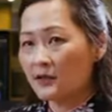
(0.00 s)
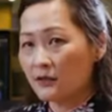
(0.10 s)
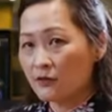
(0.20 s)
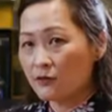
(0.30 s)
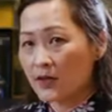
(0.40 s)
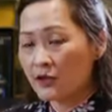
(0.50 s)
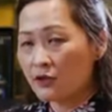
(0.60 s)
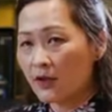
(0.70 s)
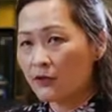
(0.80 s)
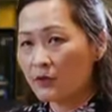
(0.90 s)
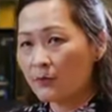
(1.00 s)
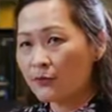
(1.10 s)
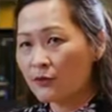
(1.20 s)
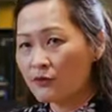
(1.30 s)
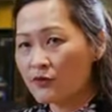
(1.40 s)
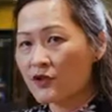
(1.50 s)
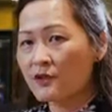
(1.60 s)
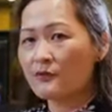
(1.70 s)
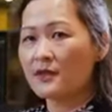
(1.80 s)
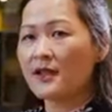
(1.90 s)
you are going to
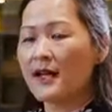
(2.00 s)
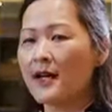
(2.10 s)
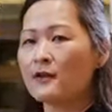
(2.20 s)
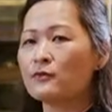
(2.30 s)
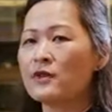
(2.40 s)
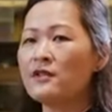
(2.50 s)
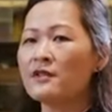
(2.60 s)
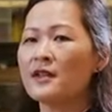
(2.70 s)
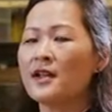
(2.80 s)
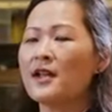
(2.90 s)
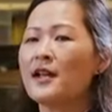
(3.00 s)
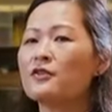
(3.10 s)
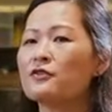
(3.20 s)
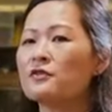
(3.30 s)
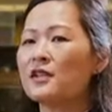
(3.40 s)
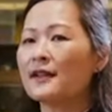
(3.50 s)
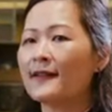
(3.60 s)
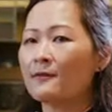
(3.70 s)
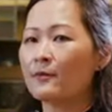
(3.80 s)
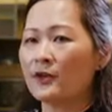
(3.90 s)
approach the eye with, and do you need a
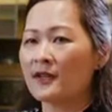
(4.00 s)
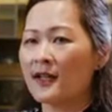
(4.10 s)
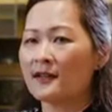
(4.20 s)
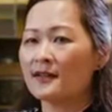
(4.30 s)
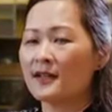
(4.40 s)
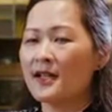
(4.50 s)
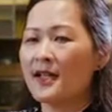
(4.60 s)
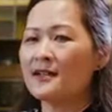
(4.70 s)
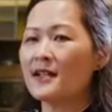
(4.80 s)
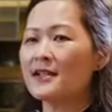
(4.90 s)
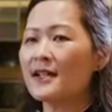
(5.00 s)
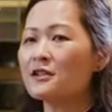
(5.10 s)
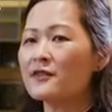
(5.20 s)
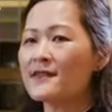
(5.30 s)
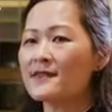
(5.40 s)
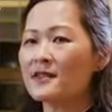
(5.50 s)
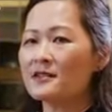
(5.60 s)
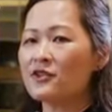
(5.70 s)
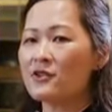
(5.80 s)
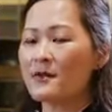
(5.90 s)
tamponade. And at the end of the
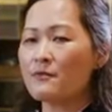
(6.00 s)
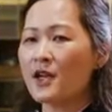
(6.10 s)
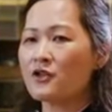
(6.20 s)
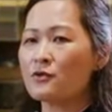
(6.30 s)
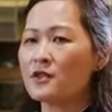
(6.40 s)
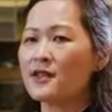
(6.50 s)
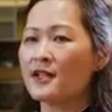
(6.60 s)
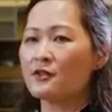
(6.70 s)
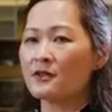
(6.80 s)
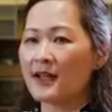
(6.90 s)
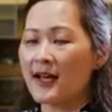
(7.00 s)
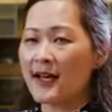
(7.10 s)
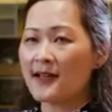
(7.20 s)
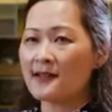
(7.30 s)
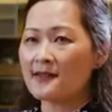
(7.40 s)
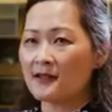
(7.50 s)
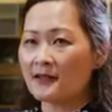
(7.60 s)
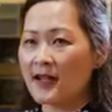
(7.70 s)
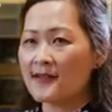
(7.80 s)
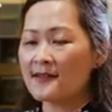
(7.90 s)
surgery, make sure that the eye is a
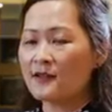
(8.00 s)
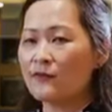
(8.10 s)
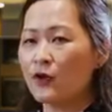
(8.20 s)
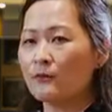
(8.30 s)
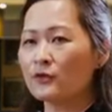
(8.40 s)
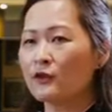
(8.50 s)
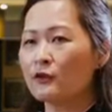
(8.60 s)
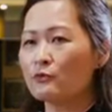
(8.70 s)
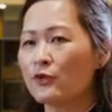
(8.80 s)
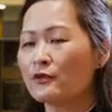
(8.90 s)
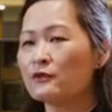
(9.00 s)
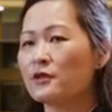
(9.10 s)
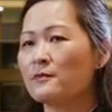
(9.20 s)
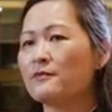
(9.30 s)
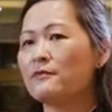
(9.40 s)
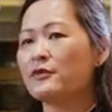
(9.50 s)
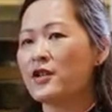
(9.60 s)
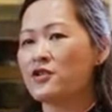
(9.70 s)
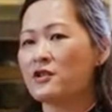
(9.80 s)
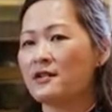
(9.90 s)
nicely formed globe with good
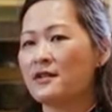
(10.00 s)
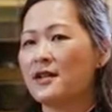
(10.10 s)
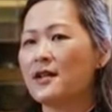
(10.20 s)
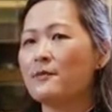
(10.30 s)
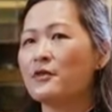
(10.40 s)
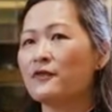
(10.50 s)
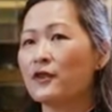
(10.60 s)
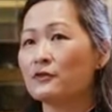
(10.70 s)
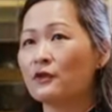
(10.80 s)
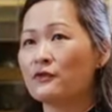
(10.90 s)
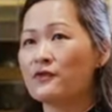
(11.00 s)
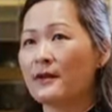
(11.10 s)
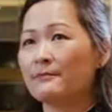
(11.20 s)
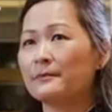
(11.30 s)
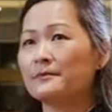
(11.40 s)
pressure before you close up.